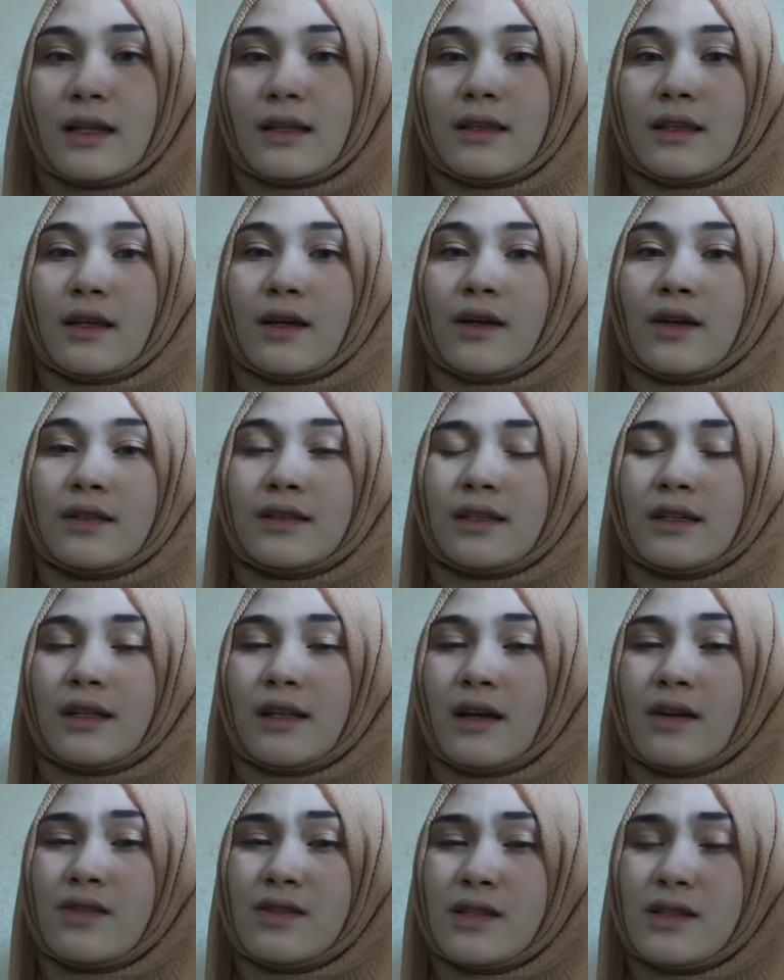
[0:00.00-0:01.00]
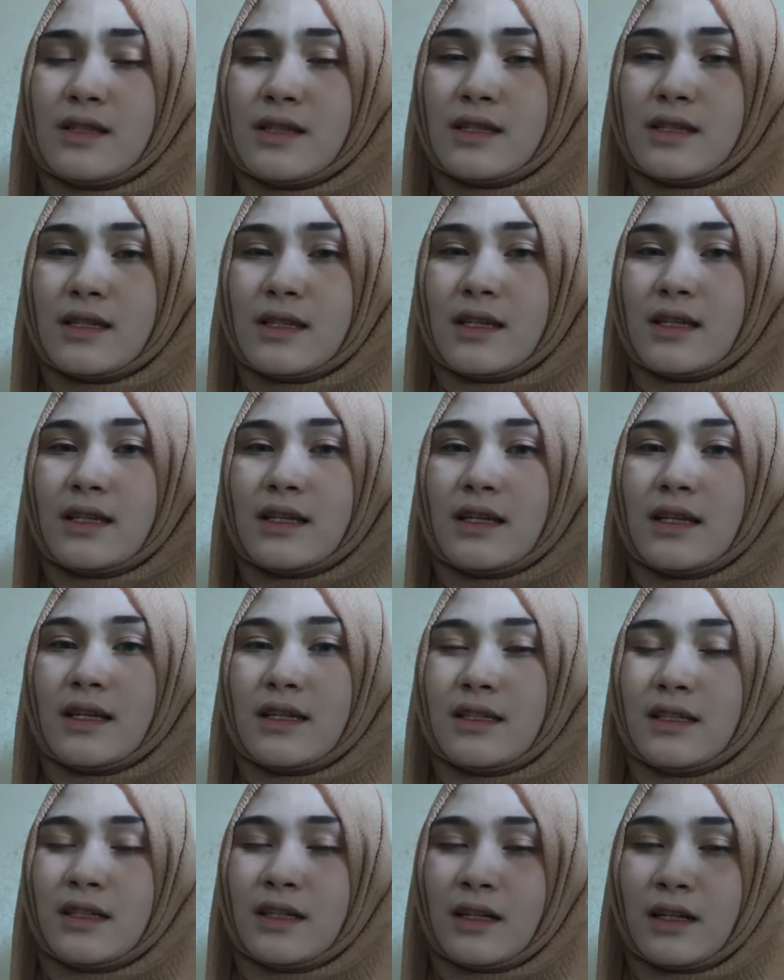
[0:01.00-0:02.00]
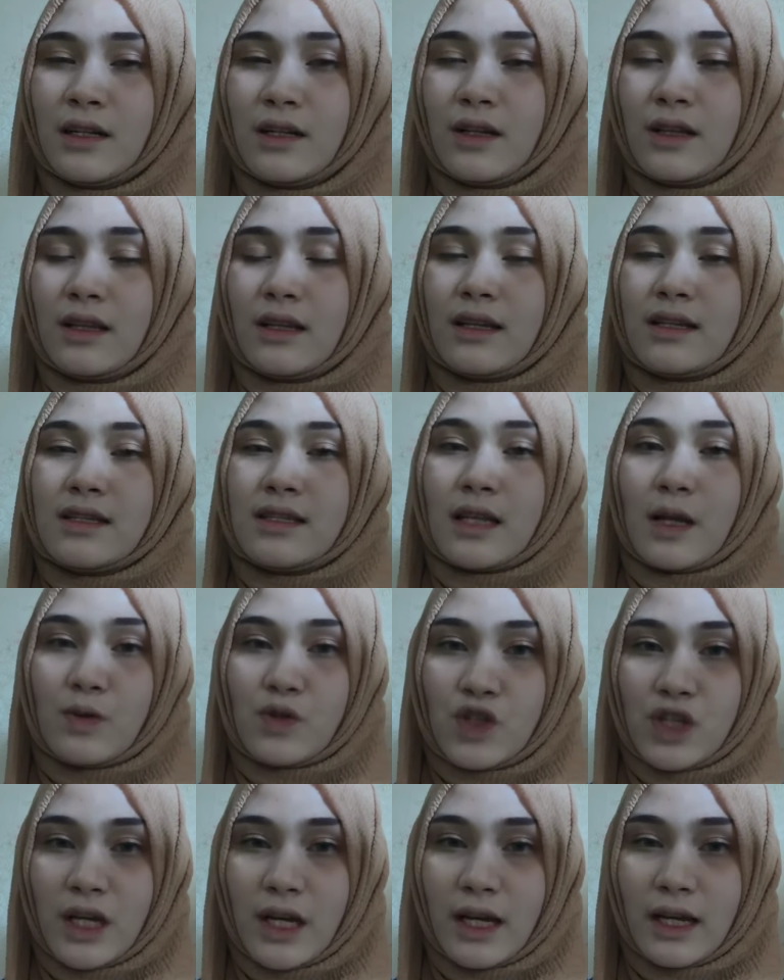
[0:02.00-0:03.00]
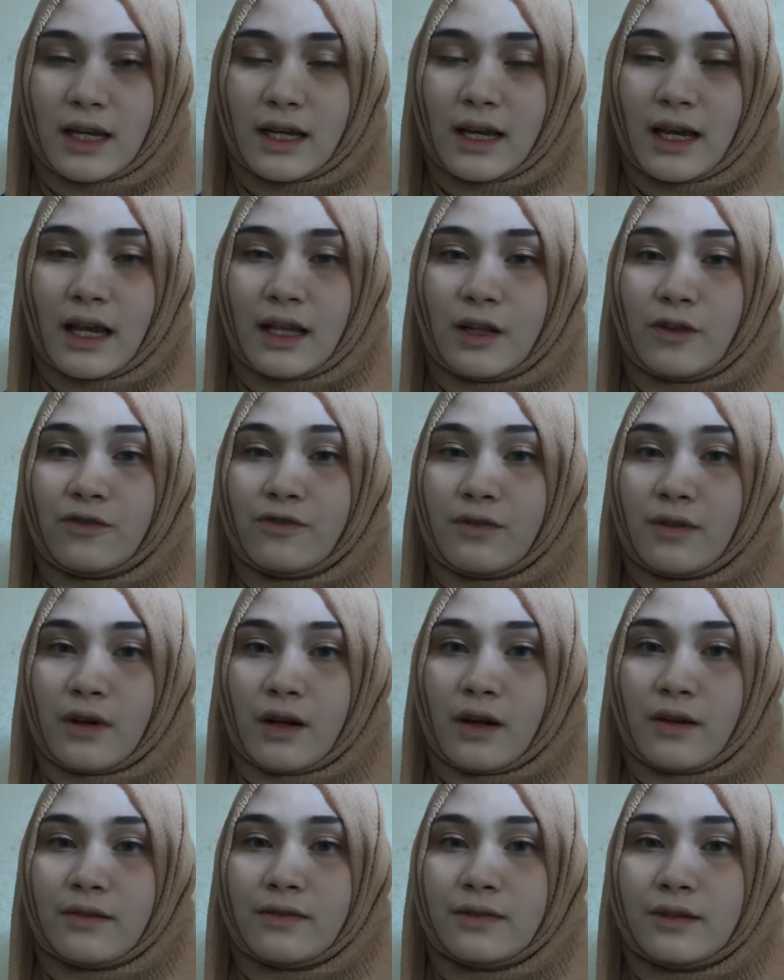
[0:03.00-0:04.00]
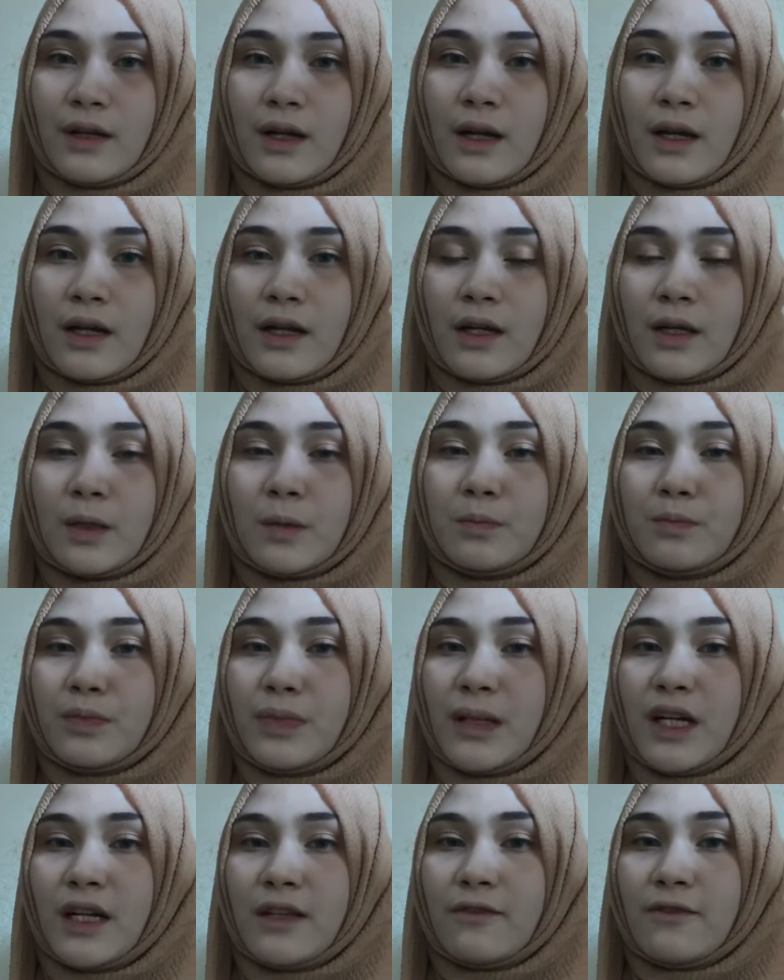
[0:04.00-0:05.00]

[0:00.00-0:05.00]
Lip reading: Non-clauses include a subject and a verb, but